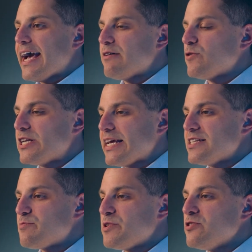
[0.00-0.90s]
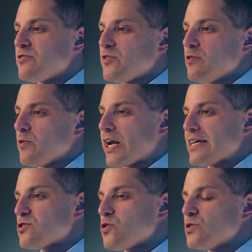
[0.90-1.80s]
And what is beautiful, and what
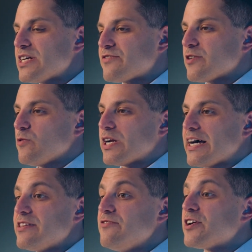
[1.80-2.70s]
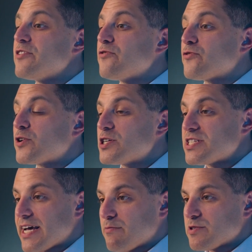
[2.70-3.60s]
I told everyone on the very
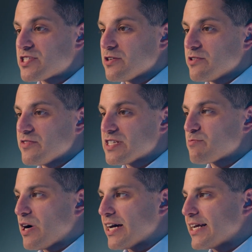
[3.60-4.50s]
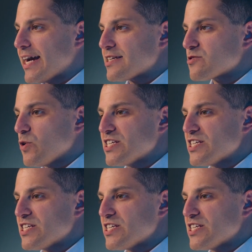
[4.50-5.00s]
first episode of this podcast,